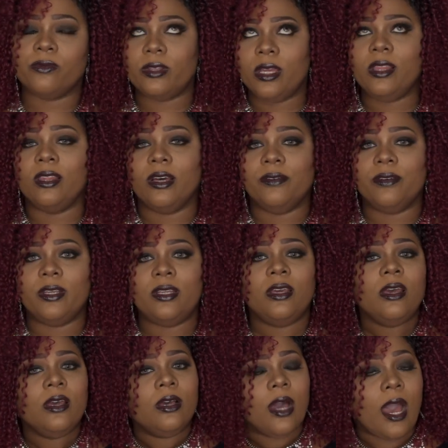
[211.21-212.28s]
really love it.
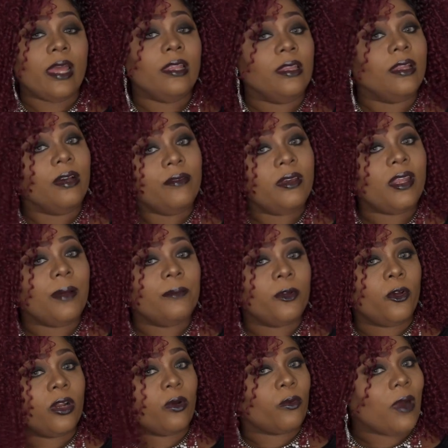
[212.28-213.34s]
I love it. I'm
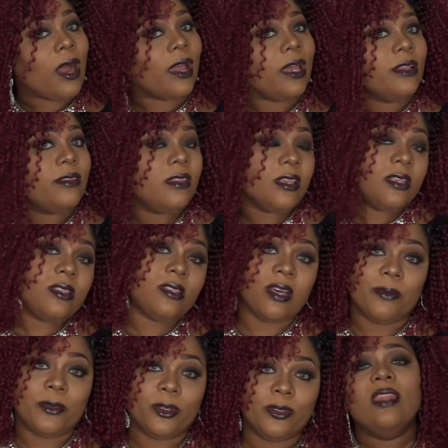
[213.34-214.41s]
gonna rock it this
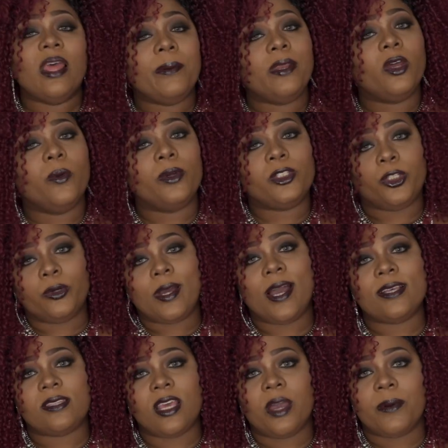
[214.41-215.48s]
summer. Let me know what you
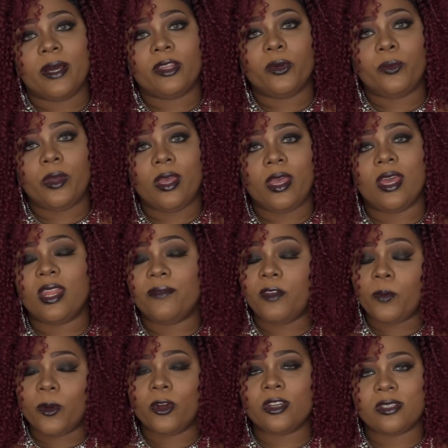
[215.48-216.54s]
guys think about the wig and if
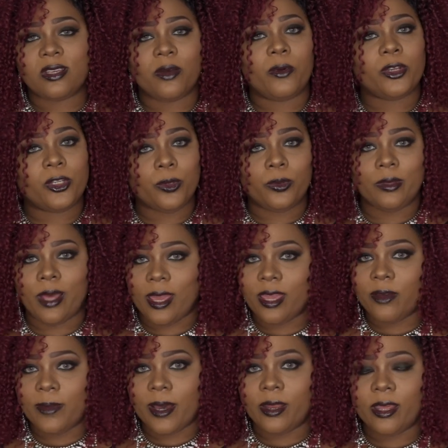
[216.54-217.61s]
you purchased it, what you like
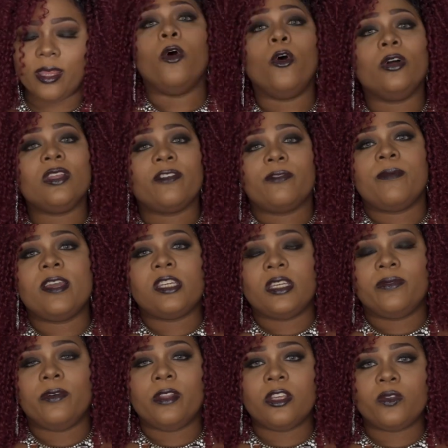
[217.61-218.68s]
about it. All information
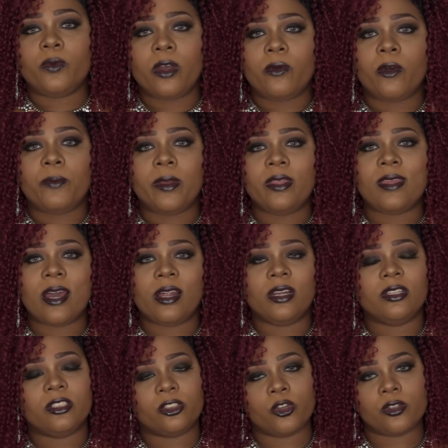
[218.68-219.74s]
for this wig will be down
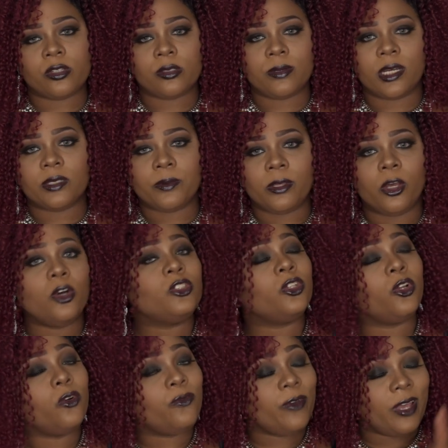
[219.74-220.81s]
in the description box below,
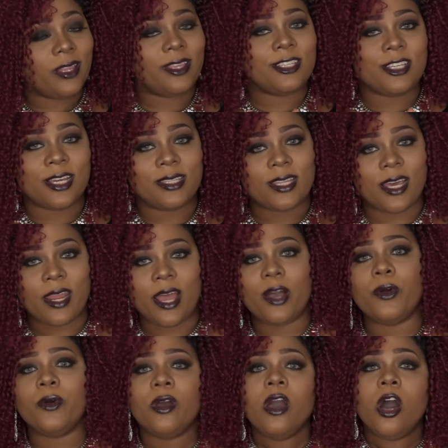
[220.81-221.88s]
so don't forget to check that out